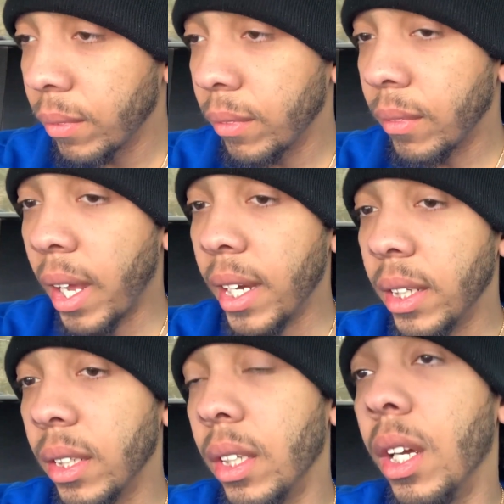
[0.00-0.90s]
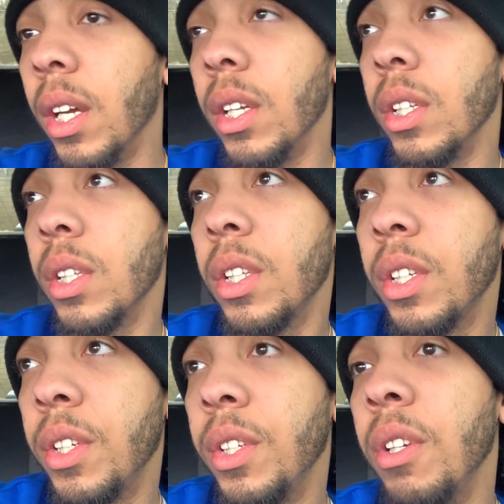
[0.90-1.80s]
like
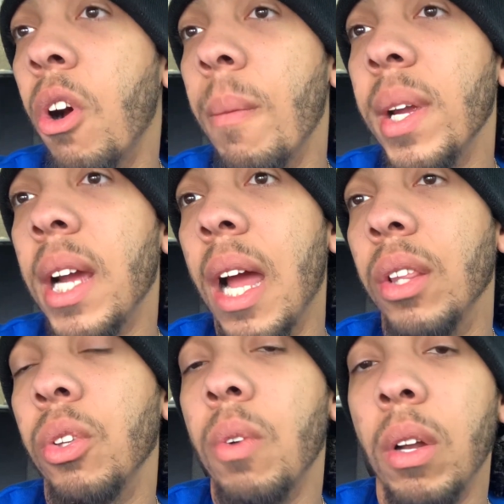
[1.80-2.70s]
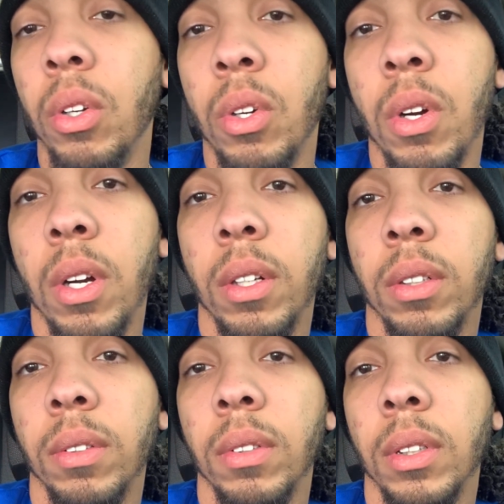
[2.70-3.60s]
your homie got threw out the car
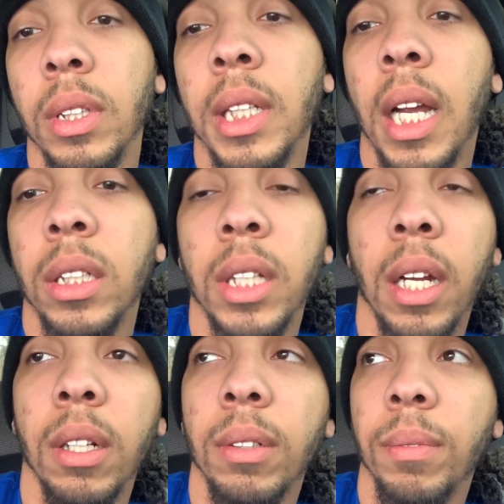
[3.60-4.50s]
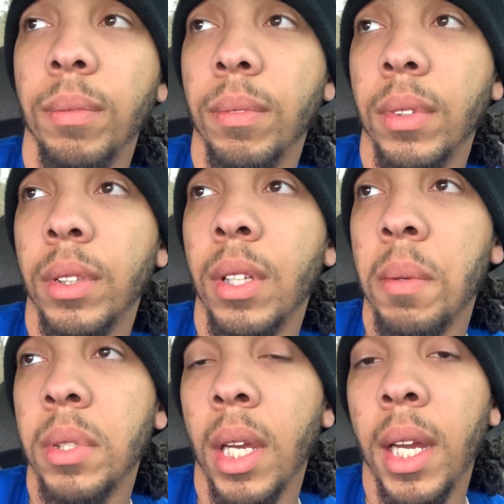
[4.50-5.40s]
because he got shot up. You know what
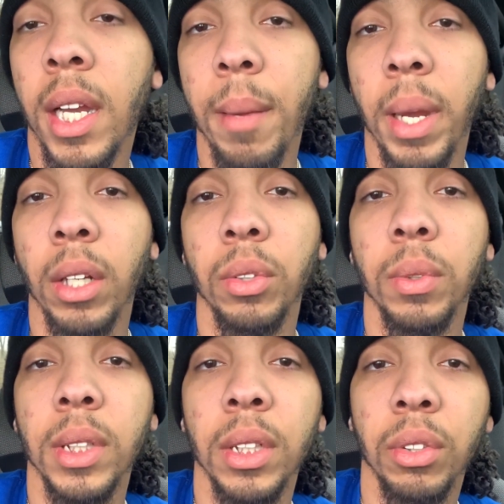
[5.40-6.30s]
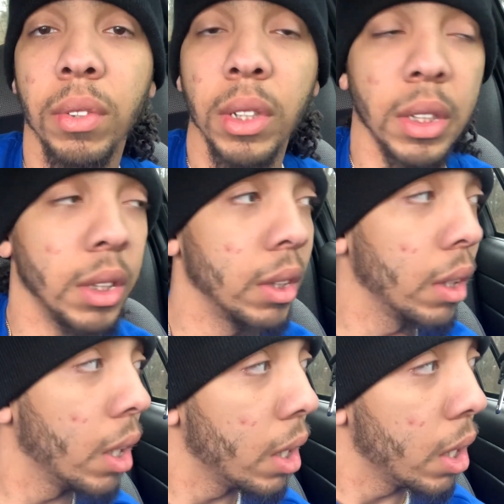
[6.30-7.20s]
I'm saying? He didn't make it through his injuries and shit.
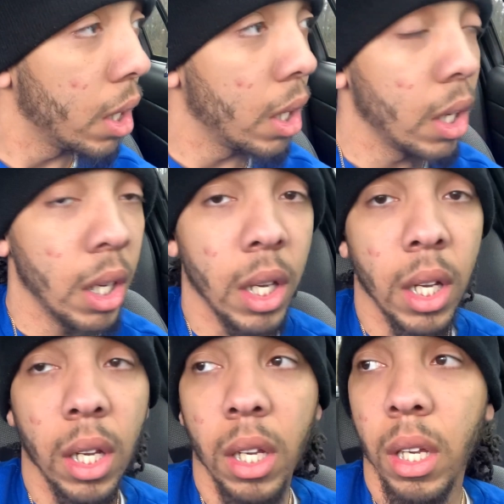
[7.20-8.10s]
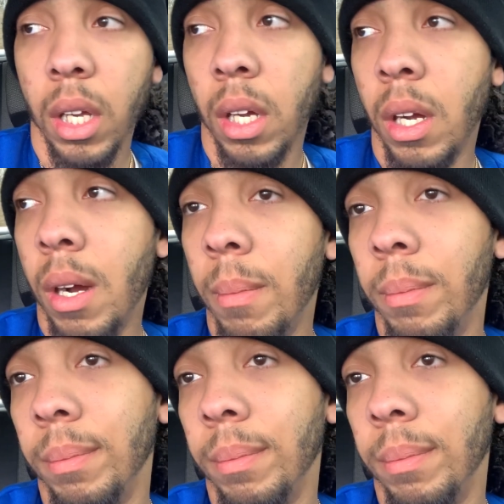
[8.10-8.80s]
Um,